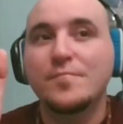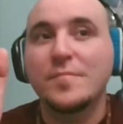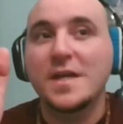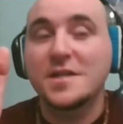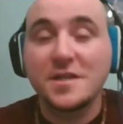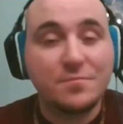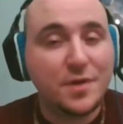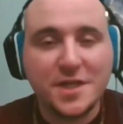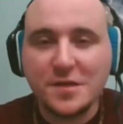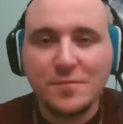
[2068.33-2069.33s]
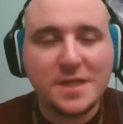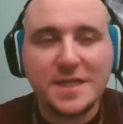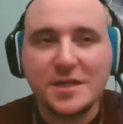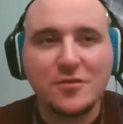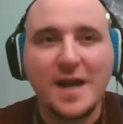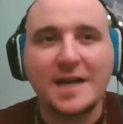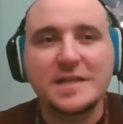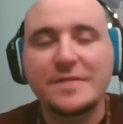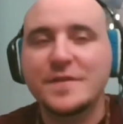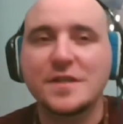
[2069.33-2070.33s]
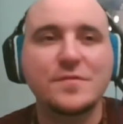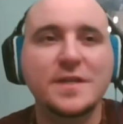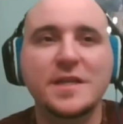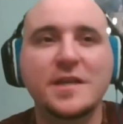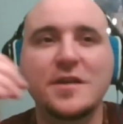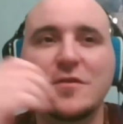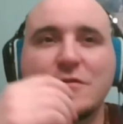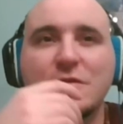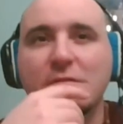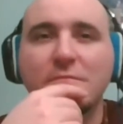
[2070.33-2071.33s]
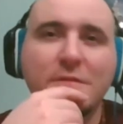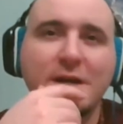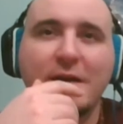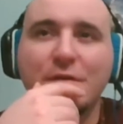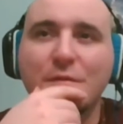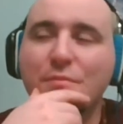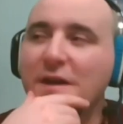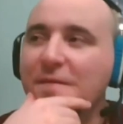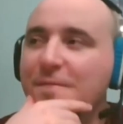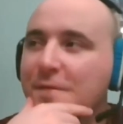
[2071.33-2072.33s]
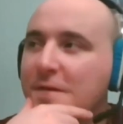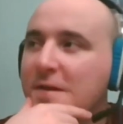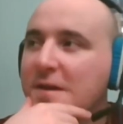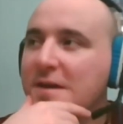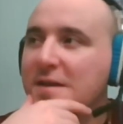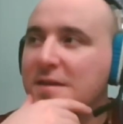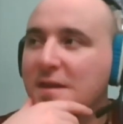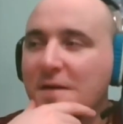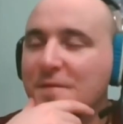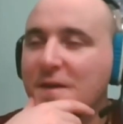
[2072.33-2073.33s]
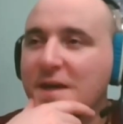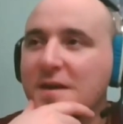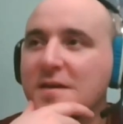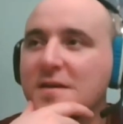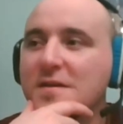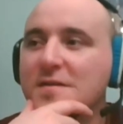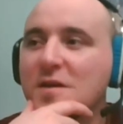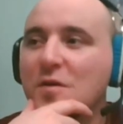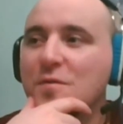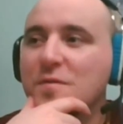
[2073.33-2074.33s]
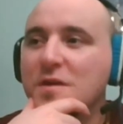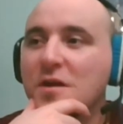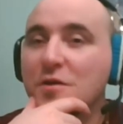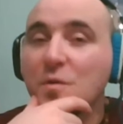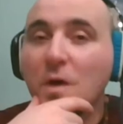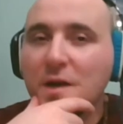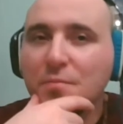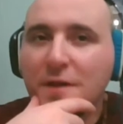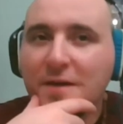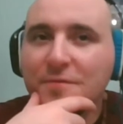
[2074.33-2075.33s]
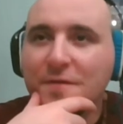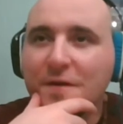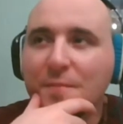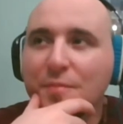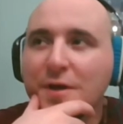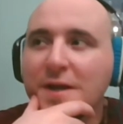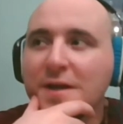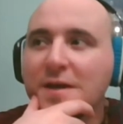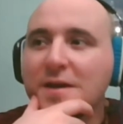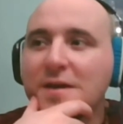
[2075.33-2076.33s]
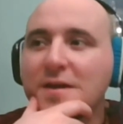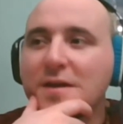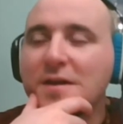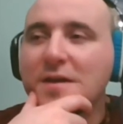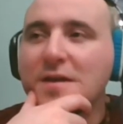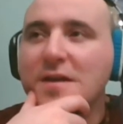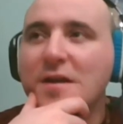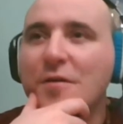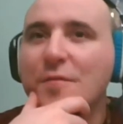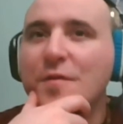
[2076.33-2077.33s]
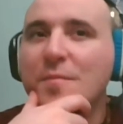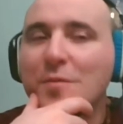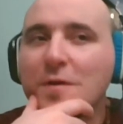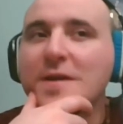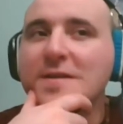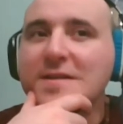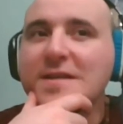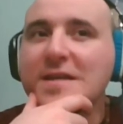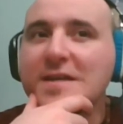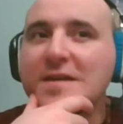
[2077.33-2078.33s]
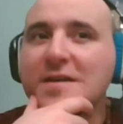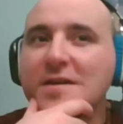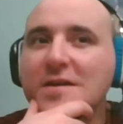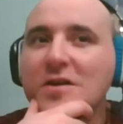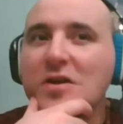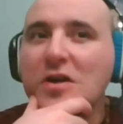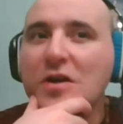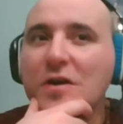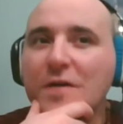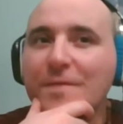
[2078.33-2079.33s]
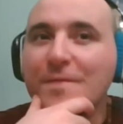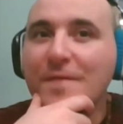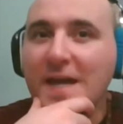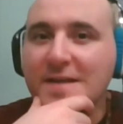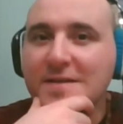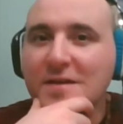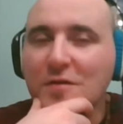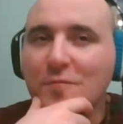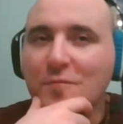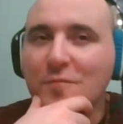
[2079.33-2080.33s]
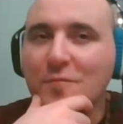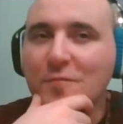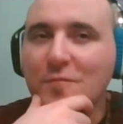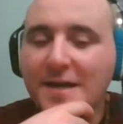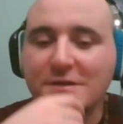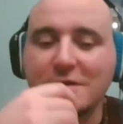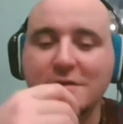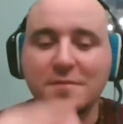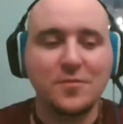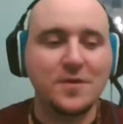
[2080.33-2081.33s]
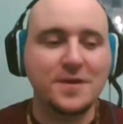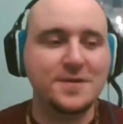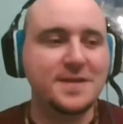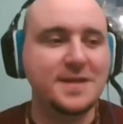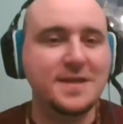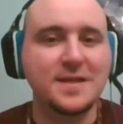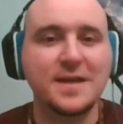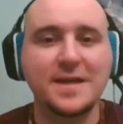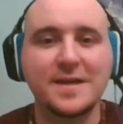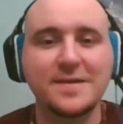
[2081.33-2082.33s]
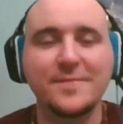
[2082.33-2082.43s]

and she's really attractive, she's really cute or whatever, and playful and lovely. So, you want to play with her, but the more you see her face, her real nature, the more you see, like,